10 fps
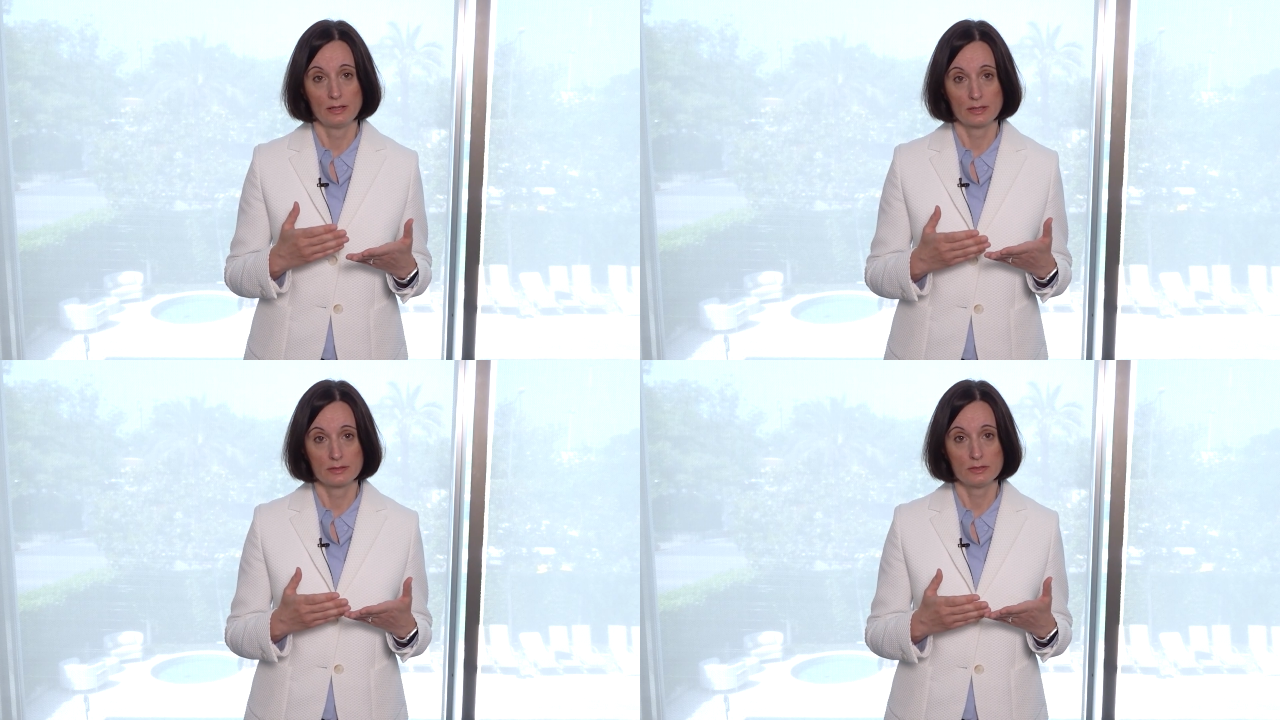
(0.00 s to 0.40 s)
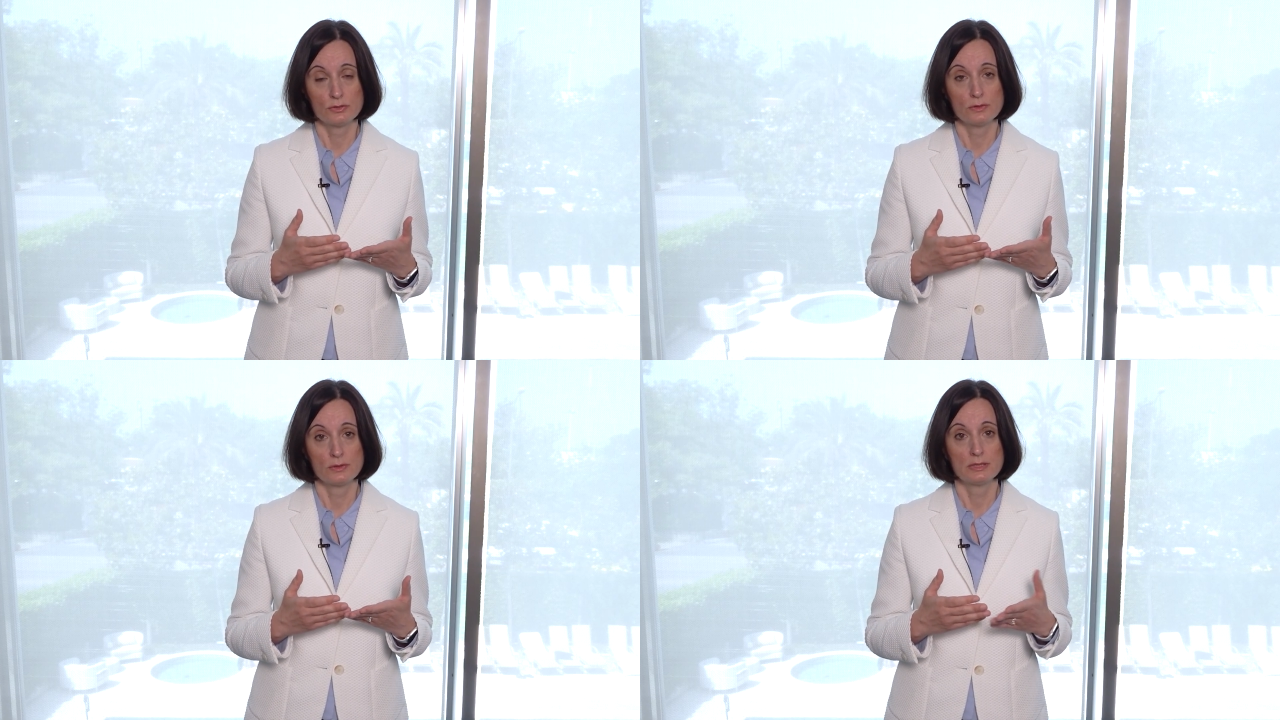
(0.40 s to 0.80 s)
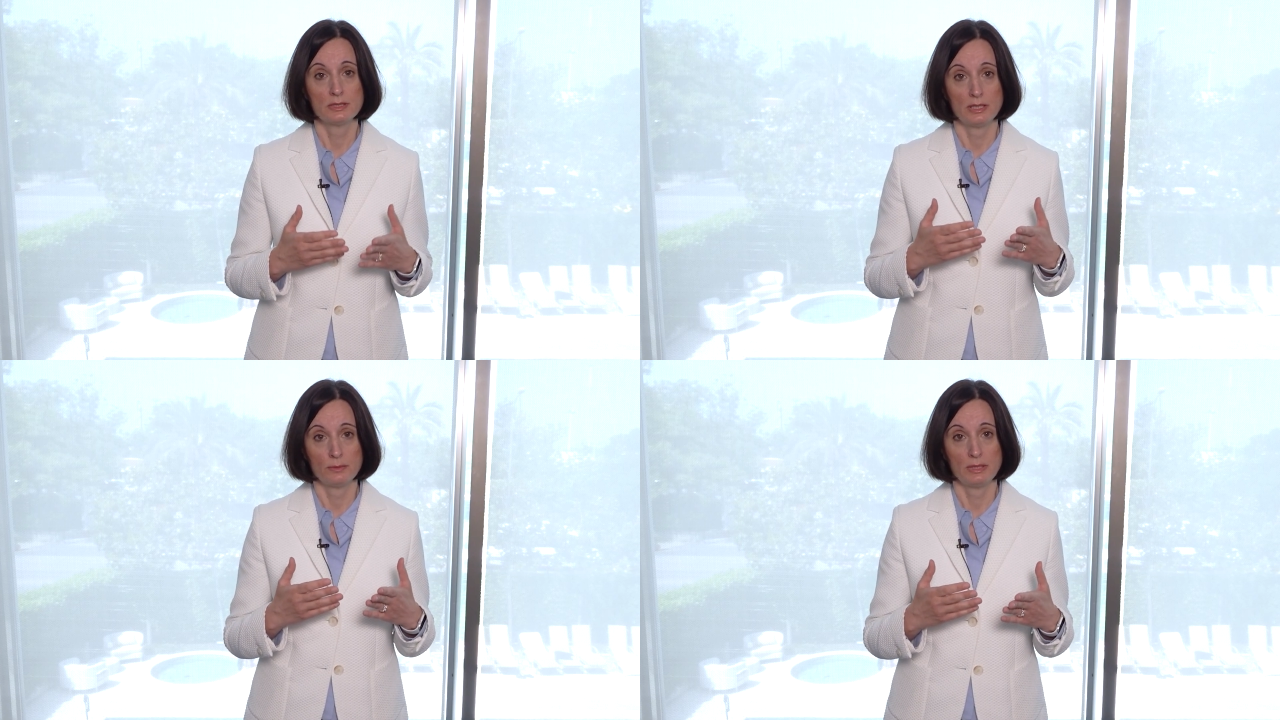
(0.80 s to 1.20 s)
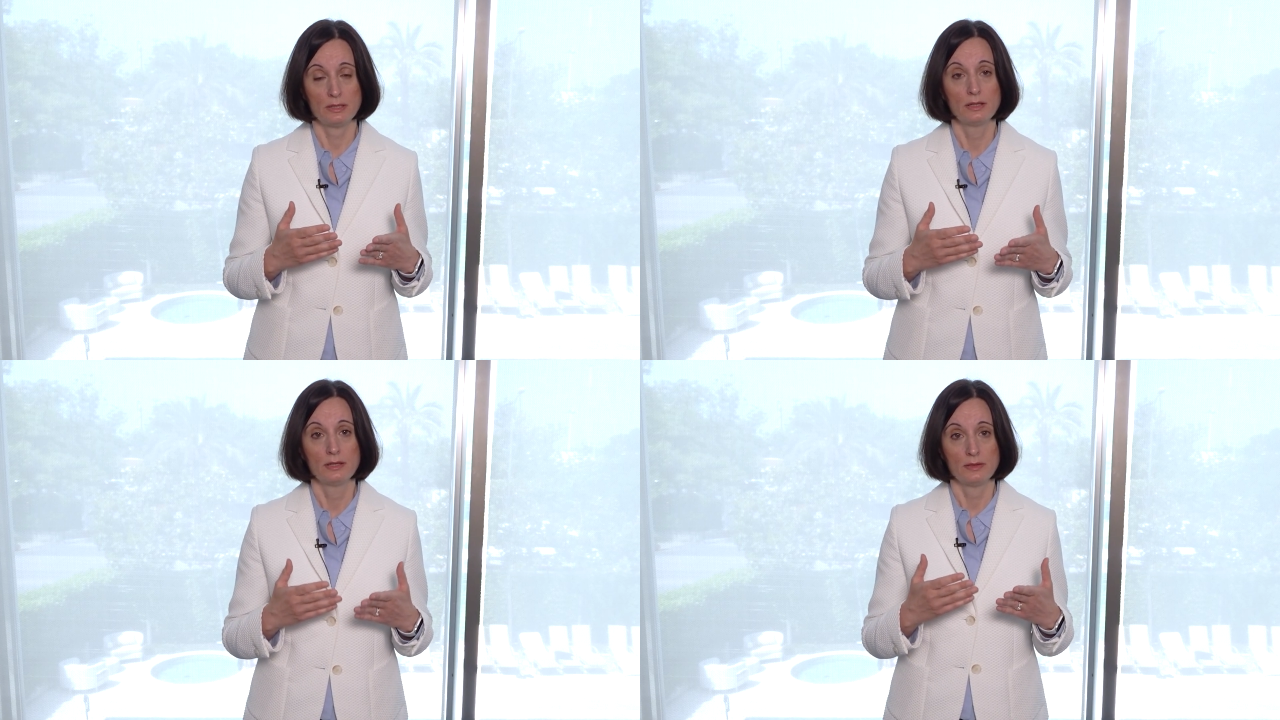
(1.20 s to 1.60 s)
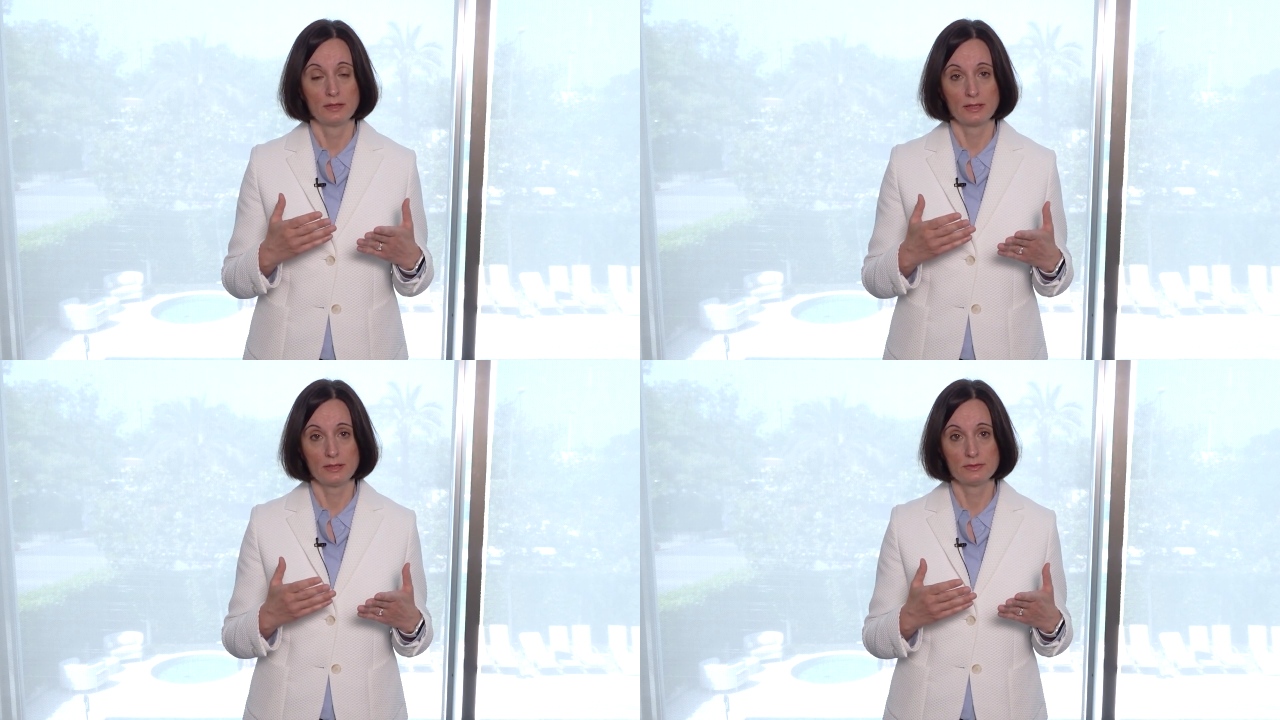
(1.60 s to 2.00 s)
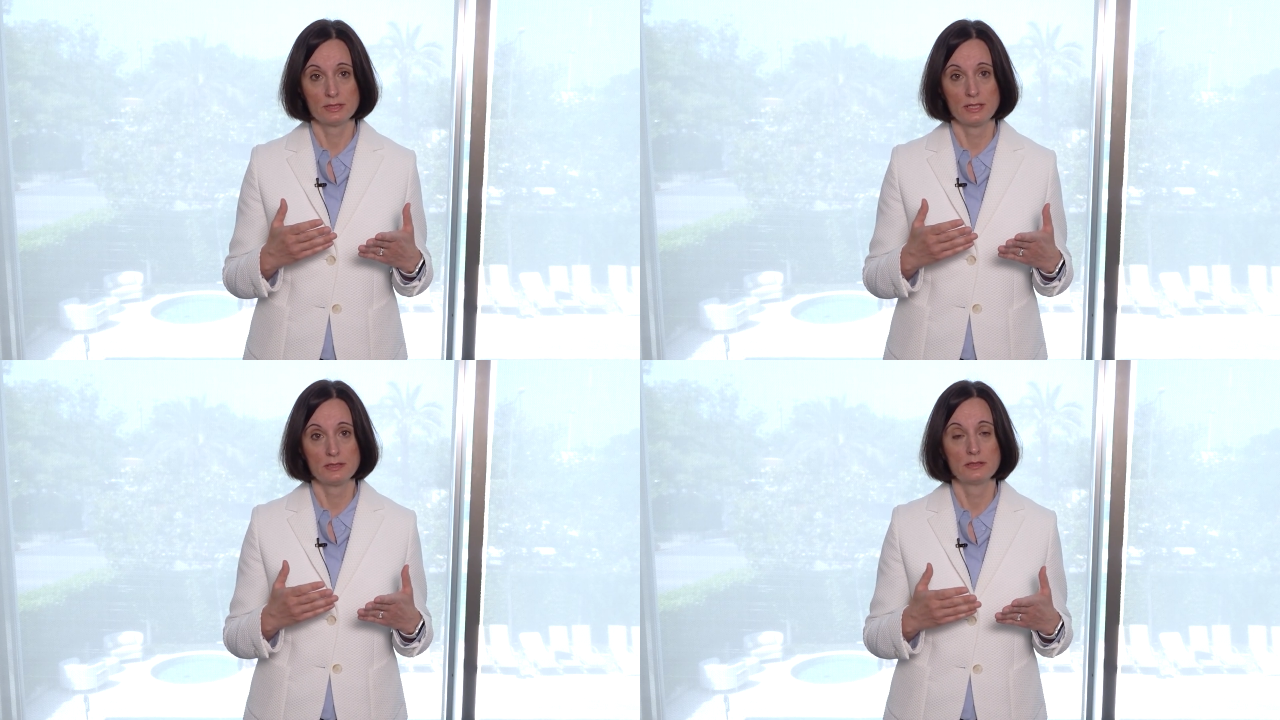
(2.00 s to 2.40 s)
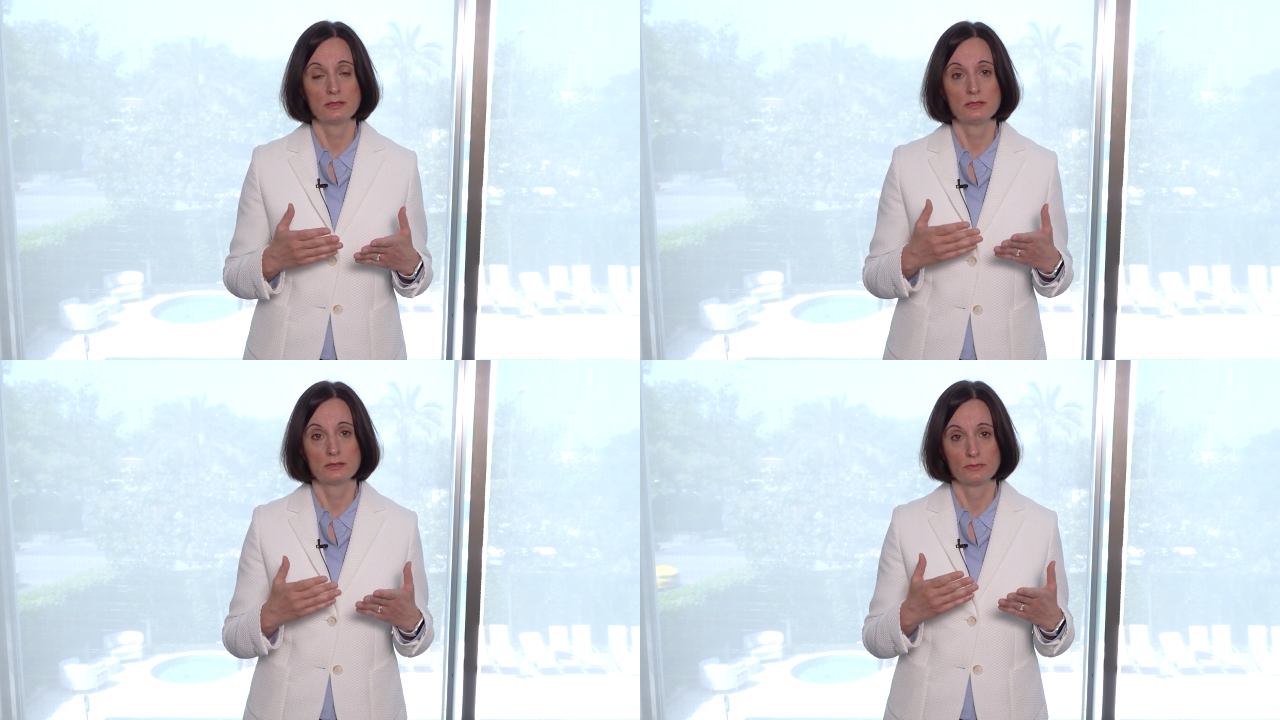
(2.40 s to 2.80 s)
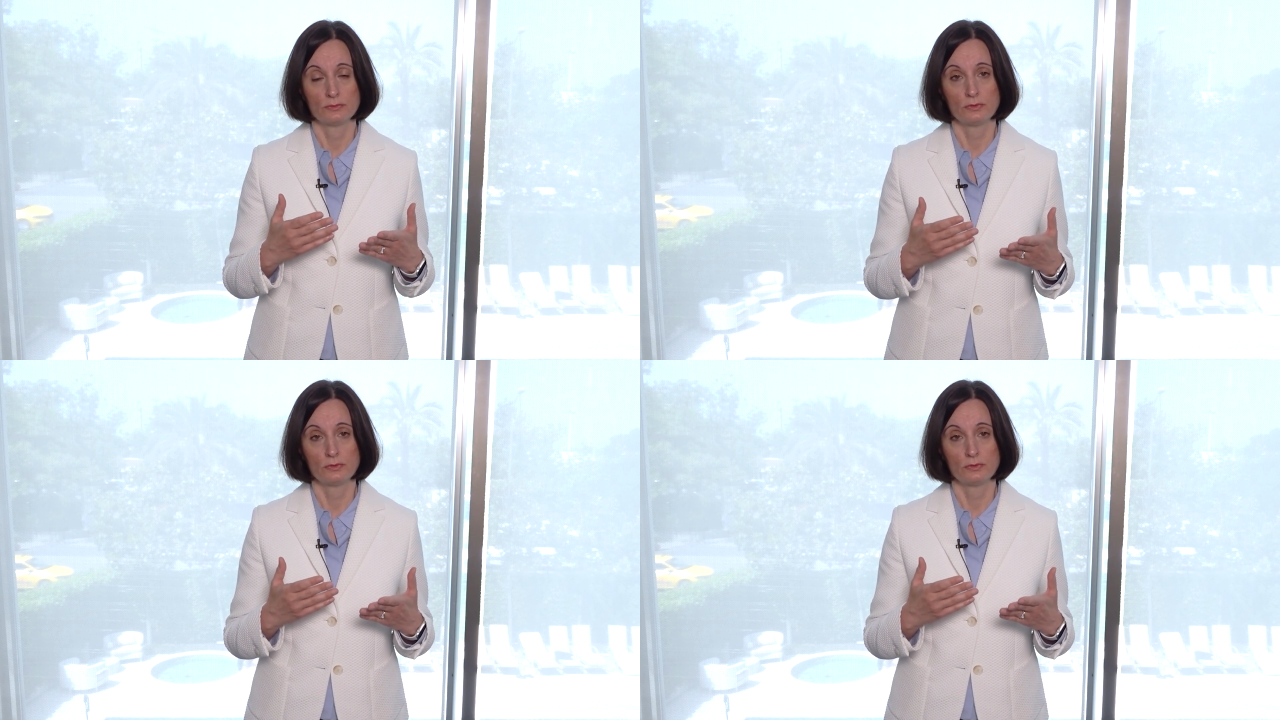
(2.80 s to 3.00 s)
accessories, and I mean the cuff size that is